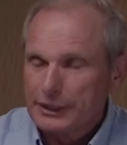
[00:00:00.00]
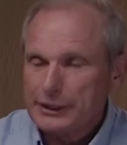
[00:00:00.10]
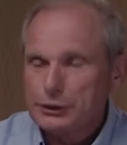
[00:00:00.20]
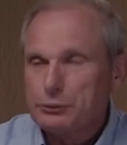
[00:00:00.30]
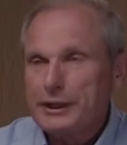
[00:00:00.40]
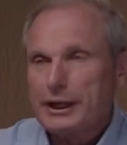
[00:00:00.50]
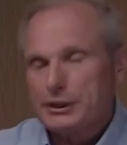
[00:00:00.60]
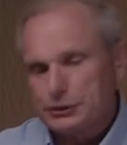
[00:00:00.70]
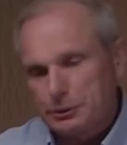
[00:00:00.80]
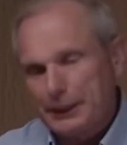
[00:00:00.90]
Now you
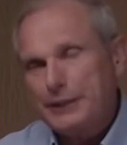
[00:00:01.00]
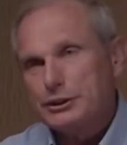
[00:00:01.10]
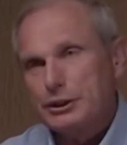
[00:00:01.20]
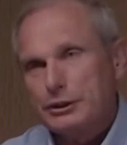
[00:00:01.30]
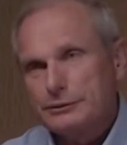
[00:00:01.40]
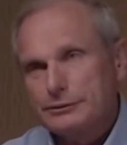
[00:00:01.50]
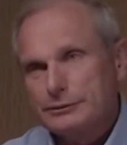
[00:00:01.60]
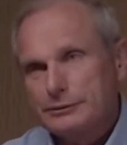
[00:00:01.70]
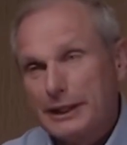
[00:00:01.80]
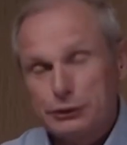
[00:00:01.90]
realise the Pentagon
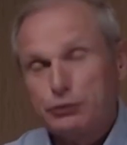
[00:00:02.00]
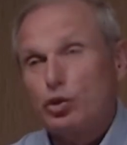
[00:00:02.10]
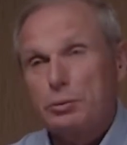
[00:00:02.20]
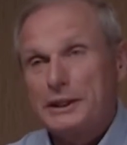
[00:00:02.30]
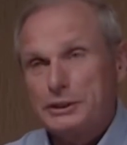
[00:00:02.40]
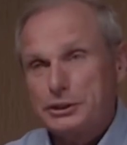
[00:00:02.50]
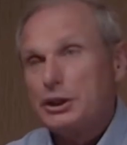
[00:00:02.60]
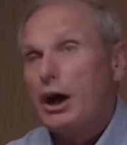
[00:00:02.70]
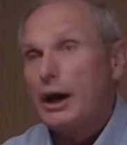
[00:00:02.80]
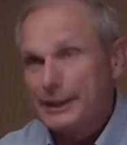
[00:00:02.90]
has formally
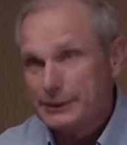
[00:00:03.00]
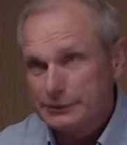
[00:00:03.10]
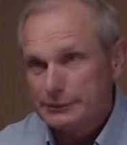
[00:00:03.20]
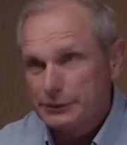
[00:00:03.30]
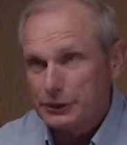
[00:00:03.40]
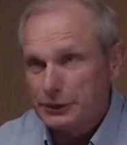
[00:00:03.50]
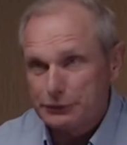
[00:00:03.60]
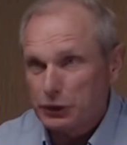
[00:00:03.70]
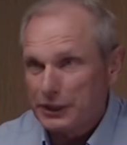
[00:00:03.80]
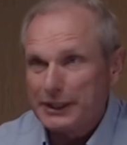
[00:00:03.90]
denied that they've
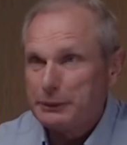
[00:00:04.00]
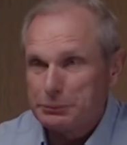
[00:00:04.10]
got any